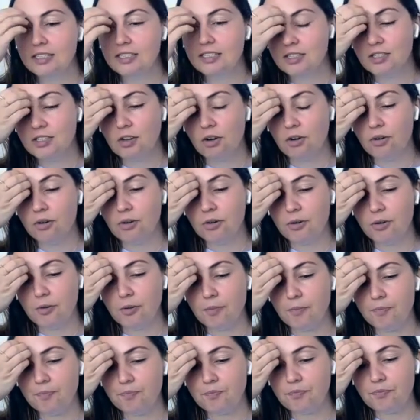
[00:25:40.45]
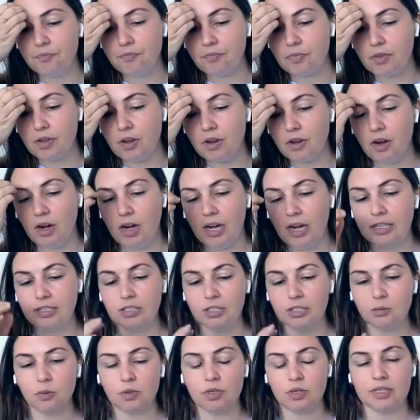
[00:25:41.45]
So I
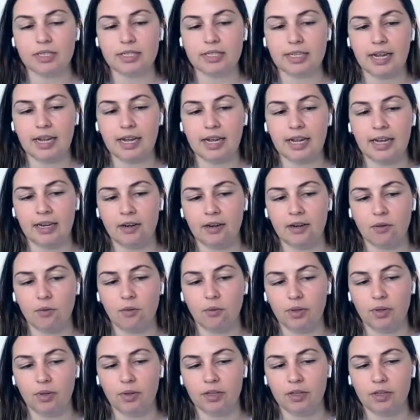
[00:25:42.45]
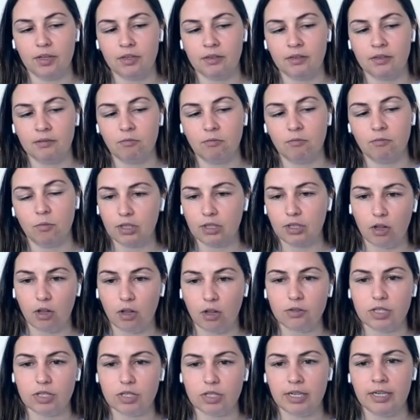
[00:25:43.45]
just want to say with
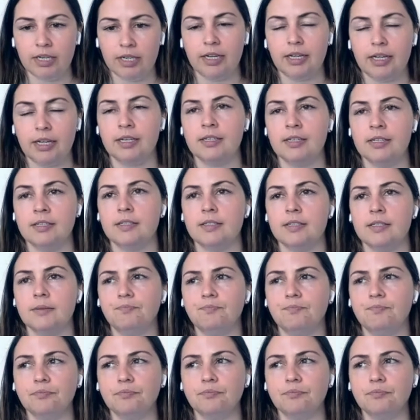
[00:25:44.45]
closing is,